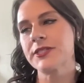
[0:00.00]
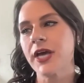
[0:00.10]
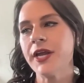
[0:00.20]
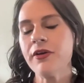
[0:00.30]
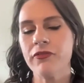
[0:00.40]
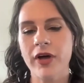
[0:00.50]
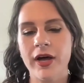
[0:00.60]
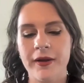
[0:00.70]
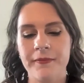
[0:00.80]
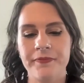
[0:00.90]
it's kind
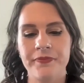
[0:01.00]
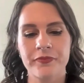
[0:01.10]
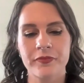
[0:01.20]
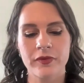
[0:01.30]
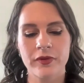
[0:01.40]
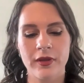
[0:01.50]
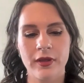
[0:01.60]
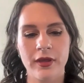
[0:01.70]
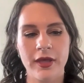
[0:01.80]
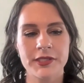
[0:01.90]
of
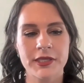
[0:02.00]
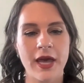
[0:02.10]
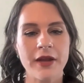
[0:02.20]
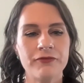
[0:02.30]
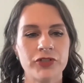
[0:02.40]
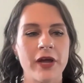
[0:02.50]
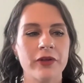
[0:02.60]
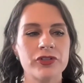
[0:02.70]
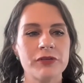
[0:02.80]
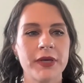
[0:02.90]

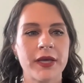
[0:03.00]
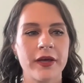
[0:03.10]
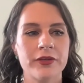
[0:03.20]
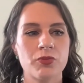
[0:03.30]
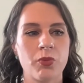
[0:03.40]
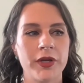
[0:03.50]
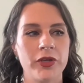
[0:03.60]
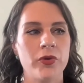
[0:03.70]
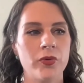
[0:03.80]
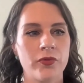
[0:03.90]
challenging because
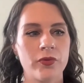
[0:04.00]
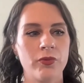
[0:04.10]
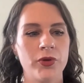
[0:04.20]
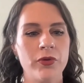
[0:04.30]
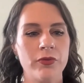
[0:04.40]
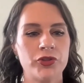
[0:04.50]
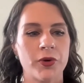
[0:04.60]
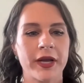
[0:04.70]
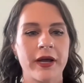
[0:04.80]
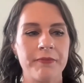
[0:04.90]
when you
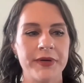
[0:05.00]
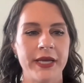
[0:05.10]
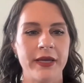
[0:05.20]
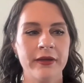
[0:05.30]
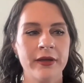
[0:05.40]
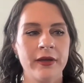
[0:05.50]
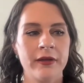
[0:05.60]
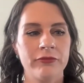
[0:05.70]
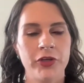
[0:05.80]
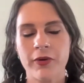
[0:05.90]
join a company,
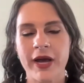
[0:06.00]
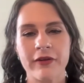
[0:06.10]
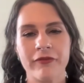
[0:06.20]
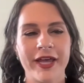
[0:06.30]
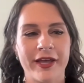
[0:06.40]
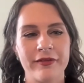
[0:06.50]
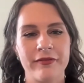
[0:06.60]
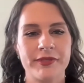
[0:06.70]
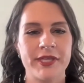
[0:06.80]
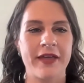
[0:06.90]
kind of
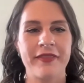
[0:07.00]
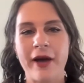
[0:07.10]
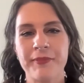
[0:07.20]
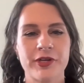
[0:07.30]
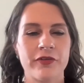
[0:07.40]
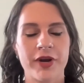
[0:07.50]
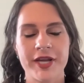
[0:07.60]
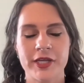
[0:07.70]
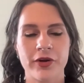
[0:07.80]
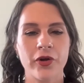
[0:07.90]
saying the opposite of what
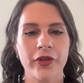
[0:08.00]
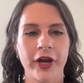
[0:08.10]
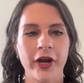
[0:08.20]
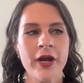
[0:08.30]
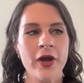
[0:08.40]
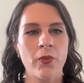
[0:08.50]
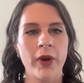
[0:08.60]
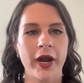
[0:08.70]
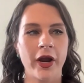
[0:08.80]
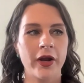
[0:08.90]
I said earlier,
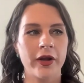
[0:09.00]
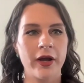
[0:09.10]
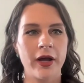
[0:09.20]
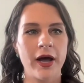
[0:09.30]
where